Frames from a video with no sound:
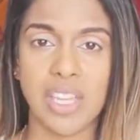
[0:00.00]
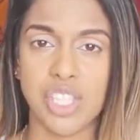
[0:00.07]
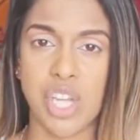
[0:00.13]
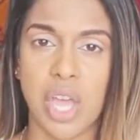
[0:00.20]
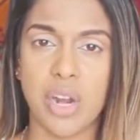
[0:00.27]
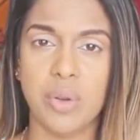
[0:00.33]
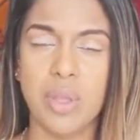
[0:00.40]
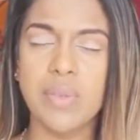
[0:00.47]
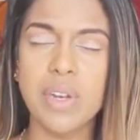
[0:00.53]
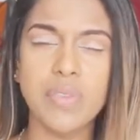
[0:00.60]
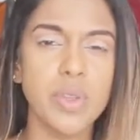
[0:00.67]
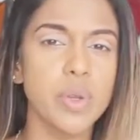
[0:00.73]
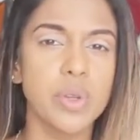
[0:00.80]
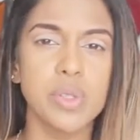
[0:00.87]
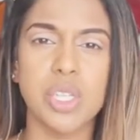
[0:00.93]
eyeshadow, even
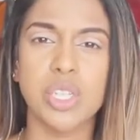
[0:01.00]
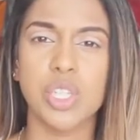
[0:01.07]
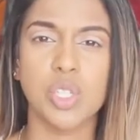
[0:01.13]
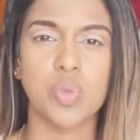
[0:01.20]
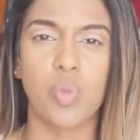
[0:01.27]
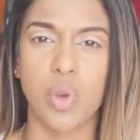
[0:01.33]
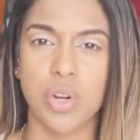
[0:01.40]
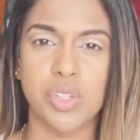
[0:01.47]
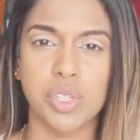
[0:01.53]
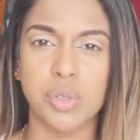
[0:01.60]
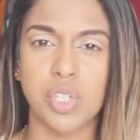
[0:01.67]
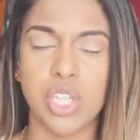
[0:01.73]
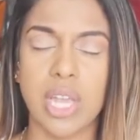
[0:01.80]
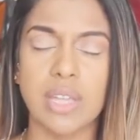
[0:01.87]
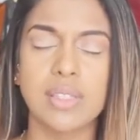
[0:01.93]
if you're using just 1 or 2
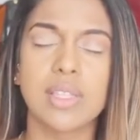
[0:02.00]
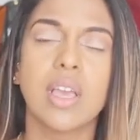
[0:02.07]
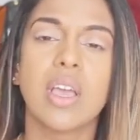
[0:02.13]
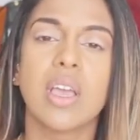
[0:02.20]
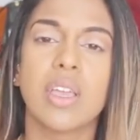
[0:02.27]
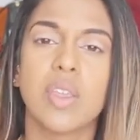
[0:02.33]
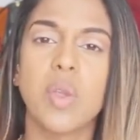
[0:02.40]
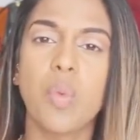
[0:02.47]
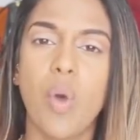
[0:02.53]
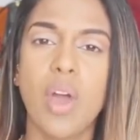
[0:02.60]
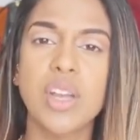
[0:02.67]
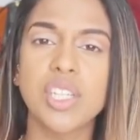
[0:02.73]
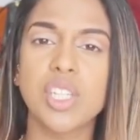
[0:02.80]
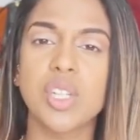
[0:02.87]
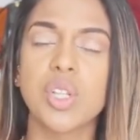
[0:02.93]
shades, you
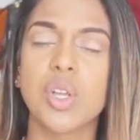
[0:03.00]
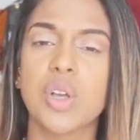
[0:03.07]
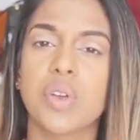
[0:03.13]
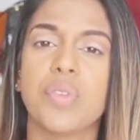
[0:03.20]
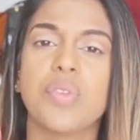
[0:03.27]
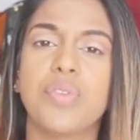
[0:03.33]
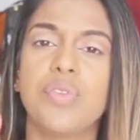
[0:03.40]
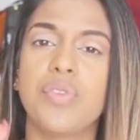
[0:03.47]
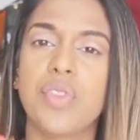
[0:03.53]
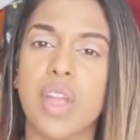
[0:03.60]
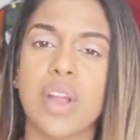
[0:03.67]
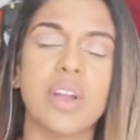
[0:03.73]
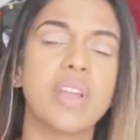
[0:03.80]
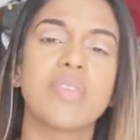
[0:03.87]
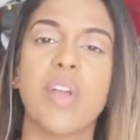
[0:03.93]
want it to look
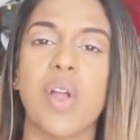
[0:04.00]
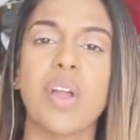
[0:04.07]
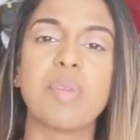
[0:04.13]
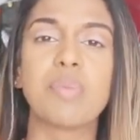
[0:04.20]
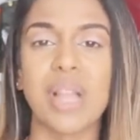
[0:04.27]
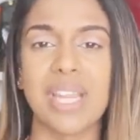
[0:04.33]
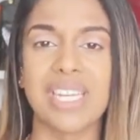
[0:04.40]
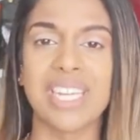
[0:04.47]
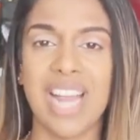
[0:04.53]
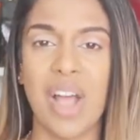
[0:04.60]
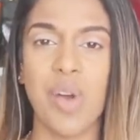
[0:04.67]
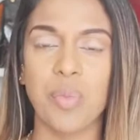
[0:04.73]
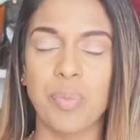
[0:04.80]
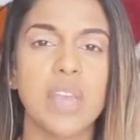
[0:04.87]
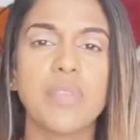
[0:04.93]
very, very blended
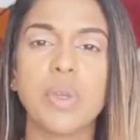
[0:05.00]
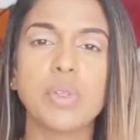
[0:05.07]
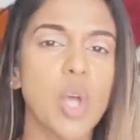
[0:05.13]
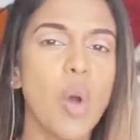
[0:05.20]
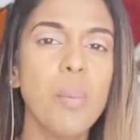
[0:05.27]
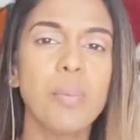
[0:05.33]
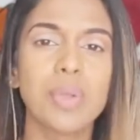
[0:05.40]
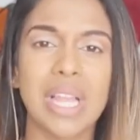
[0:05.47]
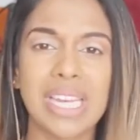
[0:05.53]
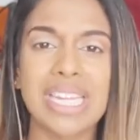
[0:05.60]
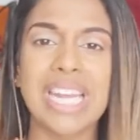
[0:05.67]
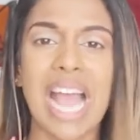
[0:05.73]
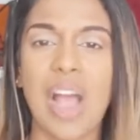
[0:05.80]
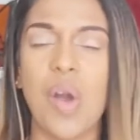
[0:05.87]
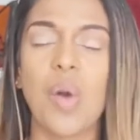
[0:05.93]
out. If you don't blend
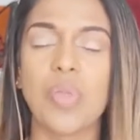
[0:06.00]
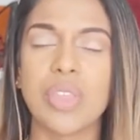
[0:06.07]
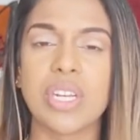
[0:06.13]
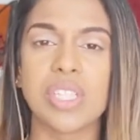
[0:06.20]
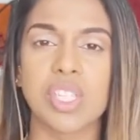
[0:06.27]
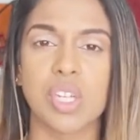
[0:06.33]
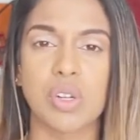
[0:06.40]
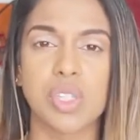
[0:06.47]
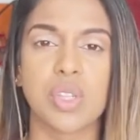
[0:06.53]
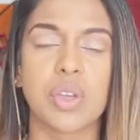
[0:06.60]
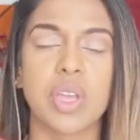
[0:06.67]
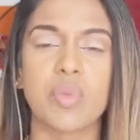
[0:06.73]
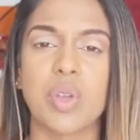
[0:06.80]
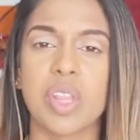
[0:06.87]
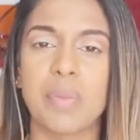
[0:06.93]
it out, then it starts
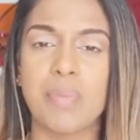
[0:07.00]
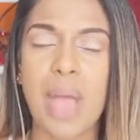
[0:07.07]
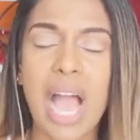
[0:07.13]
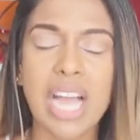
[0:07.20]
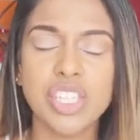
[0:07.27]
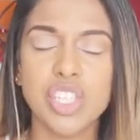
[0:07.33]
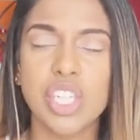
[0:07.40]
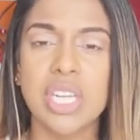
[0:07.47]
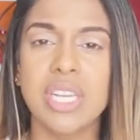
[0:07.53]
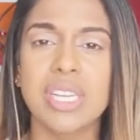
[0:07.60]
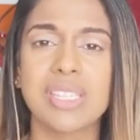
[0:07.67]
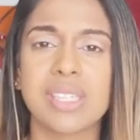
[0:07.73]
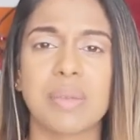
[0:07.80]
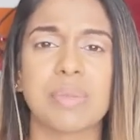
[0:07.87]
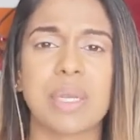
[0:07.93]
looking really
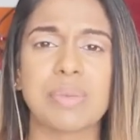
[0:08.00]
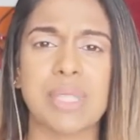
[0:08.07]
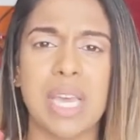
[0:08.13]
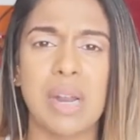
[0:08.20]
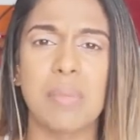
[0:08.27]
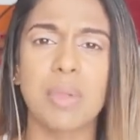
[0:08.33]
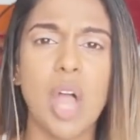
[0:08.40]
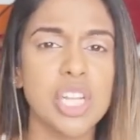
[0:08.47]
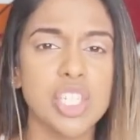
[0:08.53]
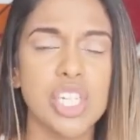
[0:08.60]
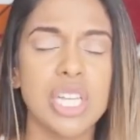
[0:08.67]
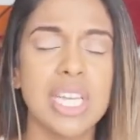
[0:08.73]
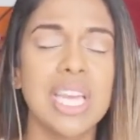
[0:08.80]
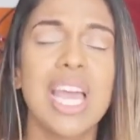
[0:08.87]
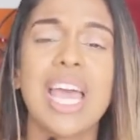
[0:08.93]
patchy, sometimes kind of
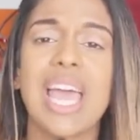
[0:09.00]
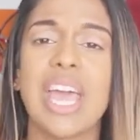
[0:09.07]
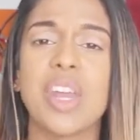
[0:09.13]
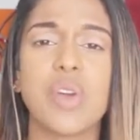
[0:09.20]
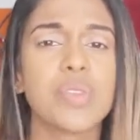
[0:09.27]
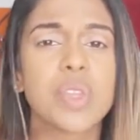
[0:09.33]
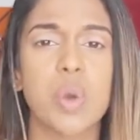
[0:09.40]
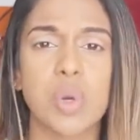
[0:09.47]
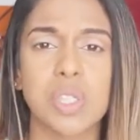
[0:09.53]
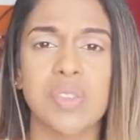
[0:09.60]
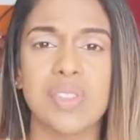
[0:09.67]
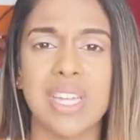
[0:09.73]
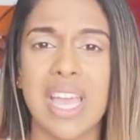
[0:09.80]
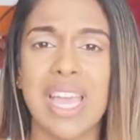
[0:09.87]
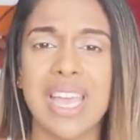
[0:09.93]
blotchy, and over the course
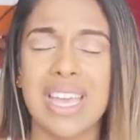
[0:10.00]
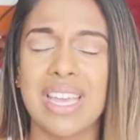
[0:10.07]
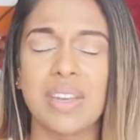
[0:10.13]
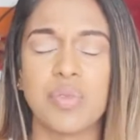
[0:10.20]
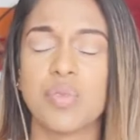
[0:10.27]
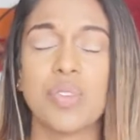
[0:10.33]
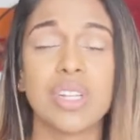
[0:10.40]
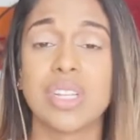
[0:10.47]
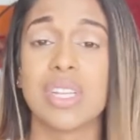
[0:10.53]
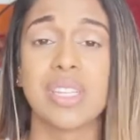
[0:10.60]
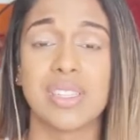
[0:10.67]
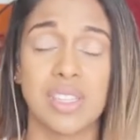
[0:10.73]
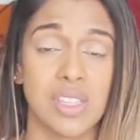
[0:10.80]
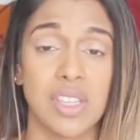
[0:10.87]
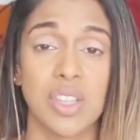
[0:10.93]
of the day, it really
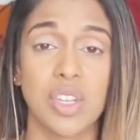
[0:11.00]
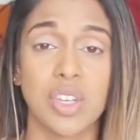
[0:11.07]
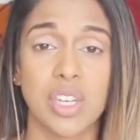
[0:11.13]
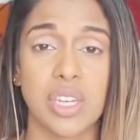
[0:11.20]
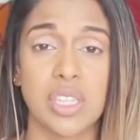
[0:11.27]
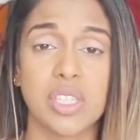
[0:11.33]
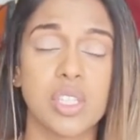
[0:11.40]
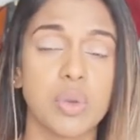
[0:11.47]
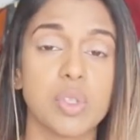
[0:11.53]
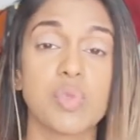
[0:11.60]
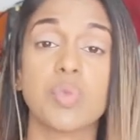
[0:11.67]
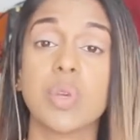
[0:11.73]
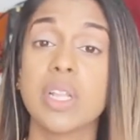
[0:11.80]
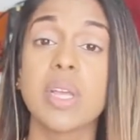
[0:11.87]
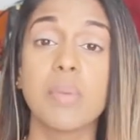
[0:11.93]
doesn't look good. So it's
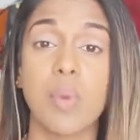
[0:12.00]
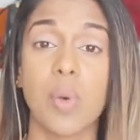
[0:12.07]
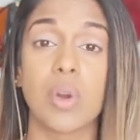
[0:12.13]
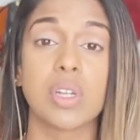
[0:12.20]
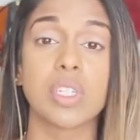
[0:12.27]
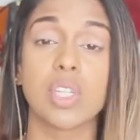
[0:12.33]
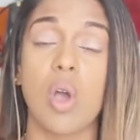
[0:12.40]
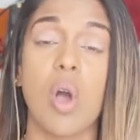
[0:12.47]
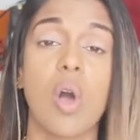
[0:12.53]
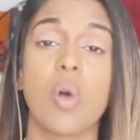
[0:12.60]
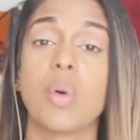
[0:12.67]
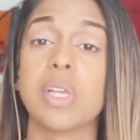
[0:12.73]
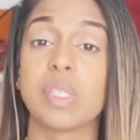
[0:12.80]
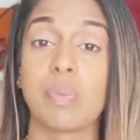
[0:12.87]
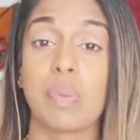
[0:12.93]
really important to
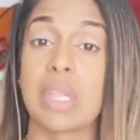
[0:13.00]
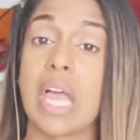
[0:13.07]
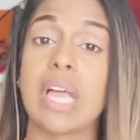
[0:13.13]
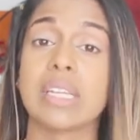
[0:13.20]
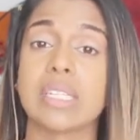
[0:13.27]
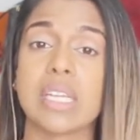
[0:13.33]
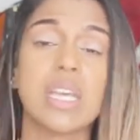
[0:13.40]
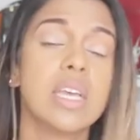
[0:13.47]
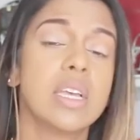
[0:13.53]
always blend.